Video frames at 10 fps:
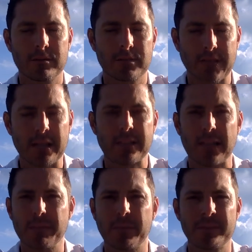state
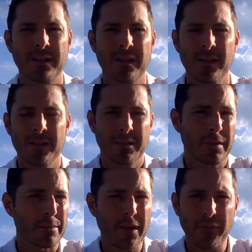assessments,
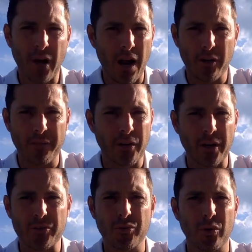sometimes are out of our
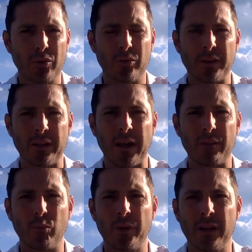control,
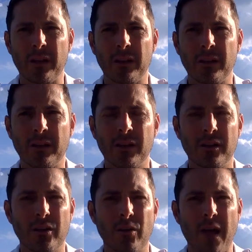and we
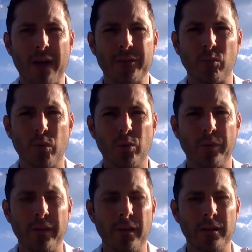have to work
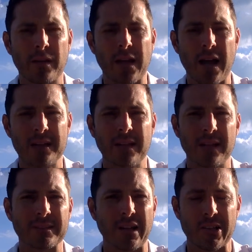within the
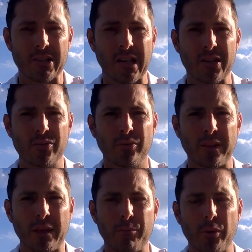context and the schedule
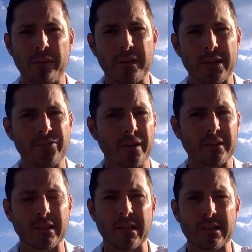that both the
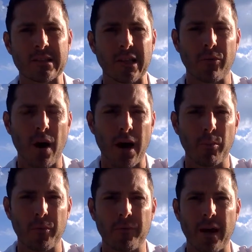district and the state of Ohio
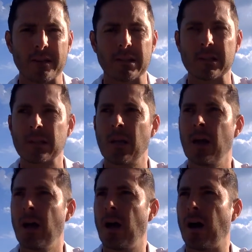provides us.
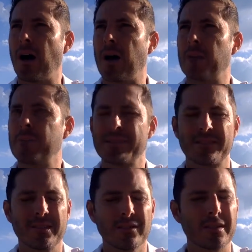But
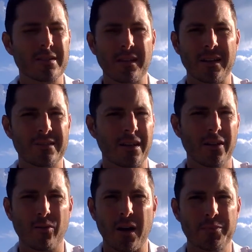it's an
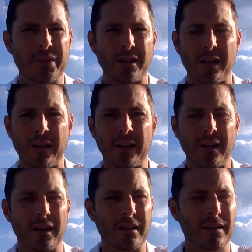interruption, and
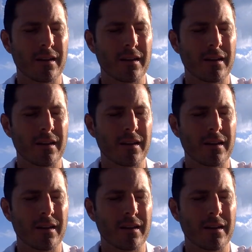it